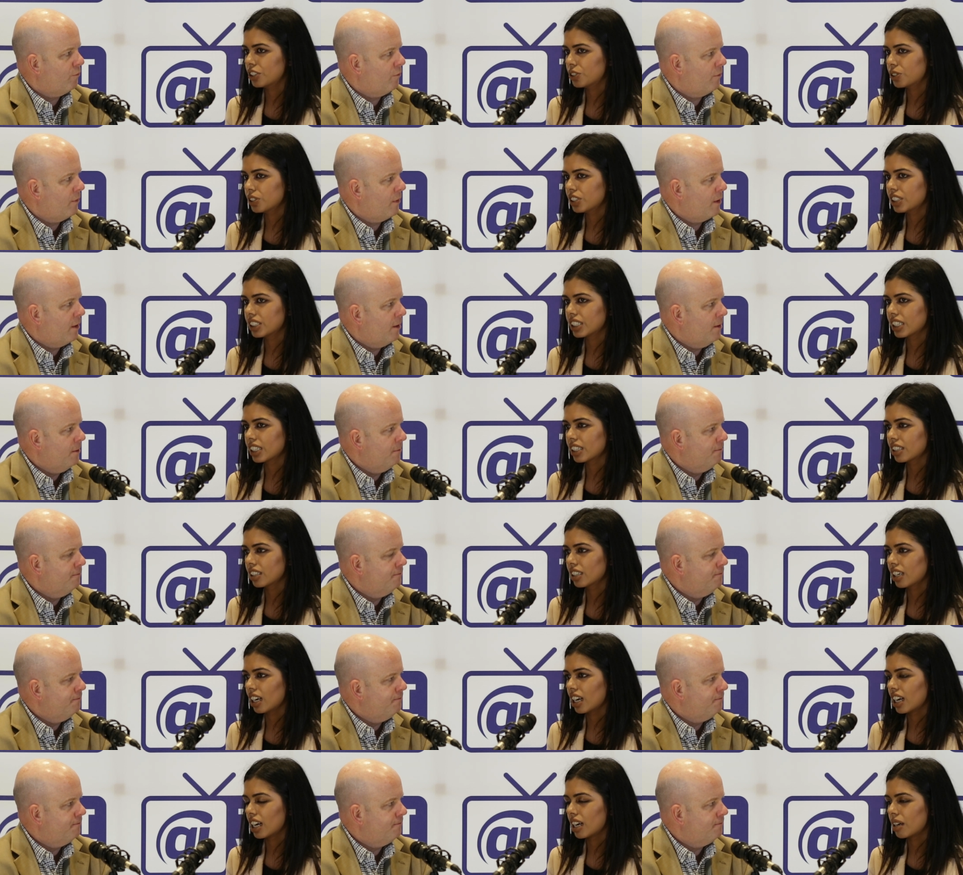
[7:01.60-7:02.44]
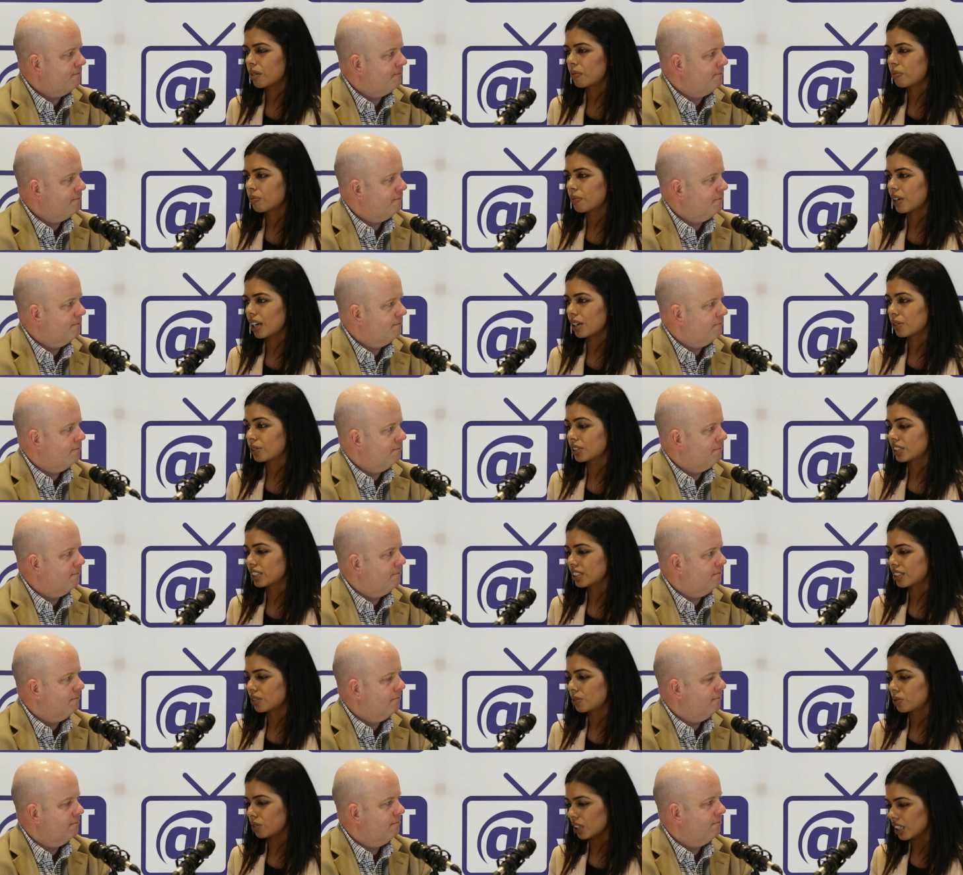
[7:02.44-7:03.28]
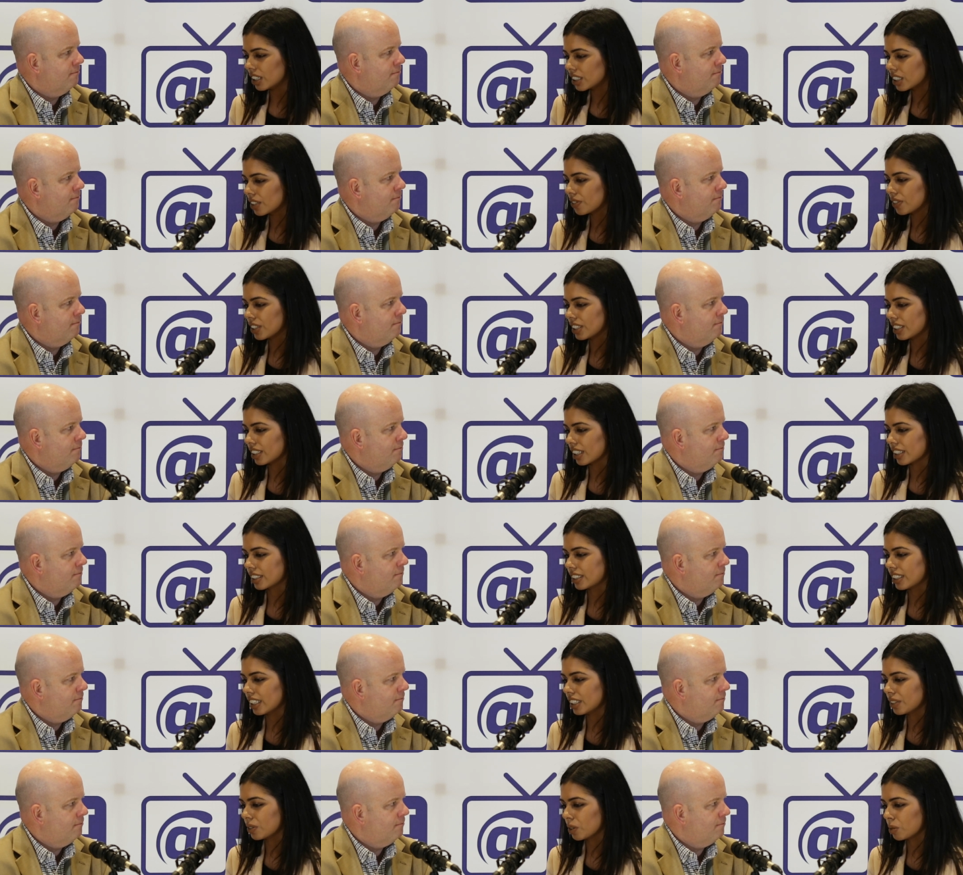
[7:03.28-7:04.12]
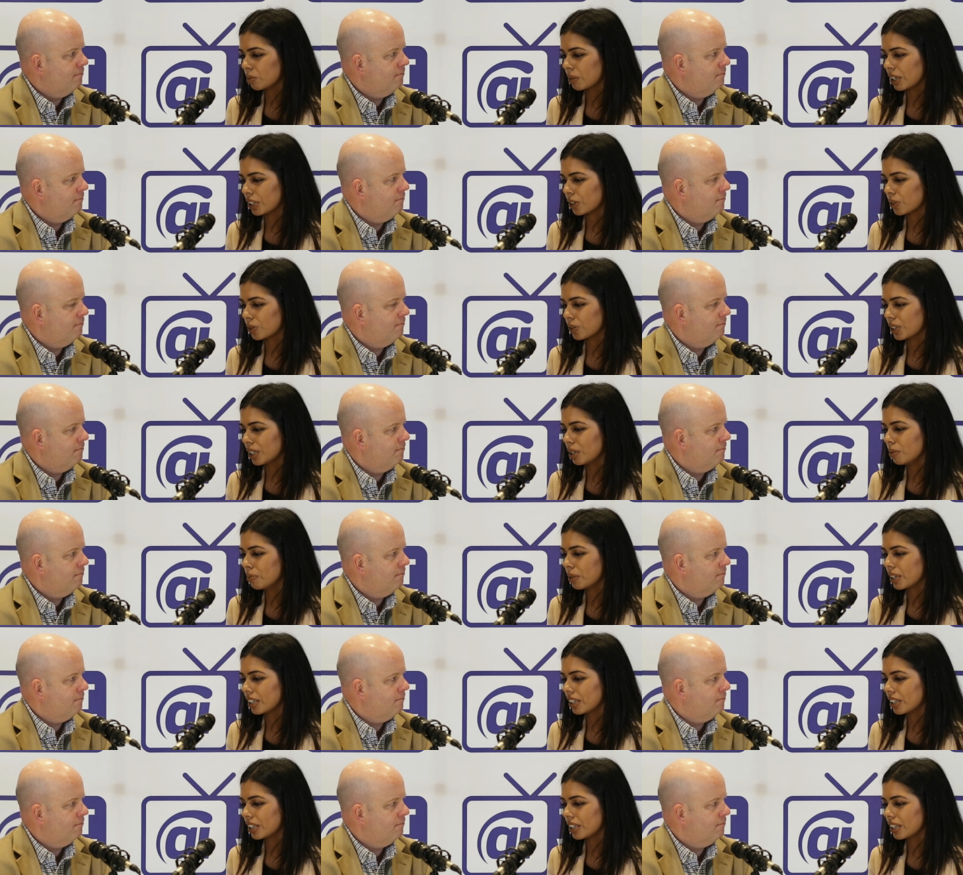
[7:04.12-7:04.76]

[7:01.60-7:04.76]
Speaker 1: interesting. Um, I was relatively successful in my career,